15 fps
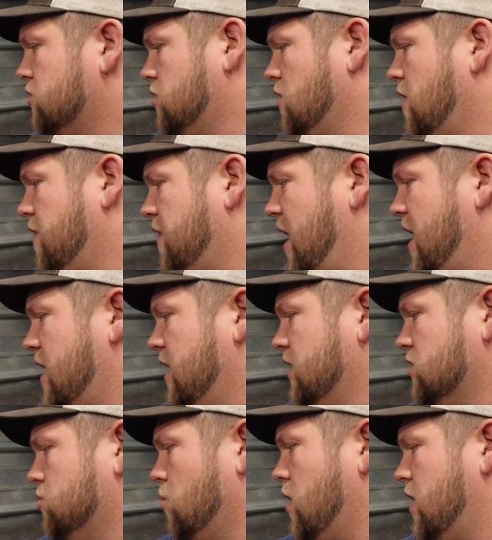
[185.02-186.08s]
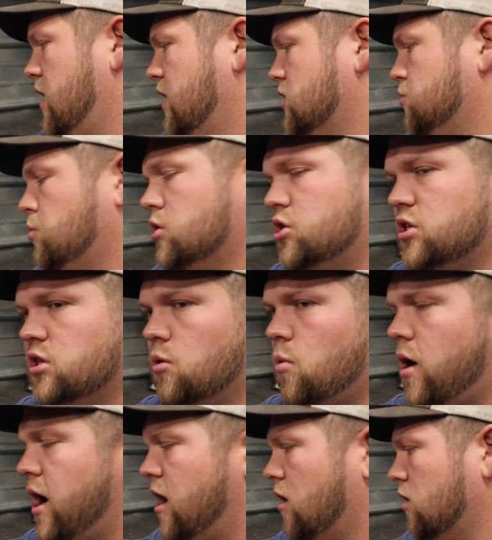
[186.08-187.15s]
so that that is what is pushing the
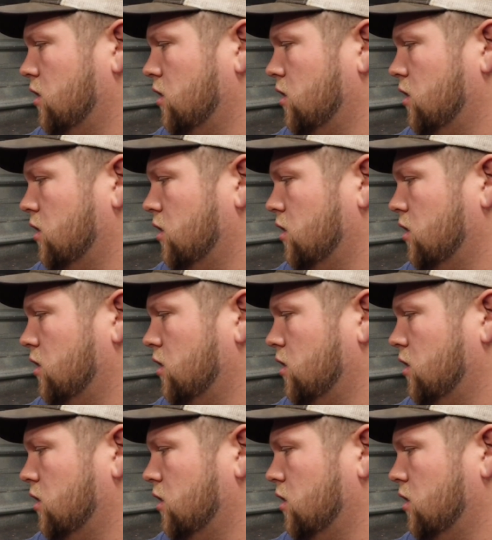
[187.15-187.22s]
wire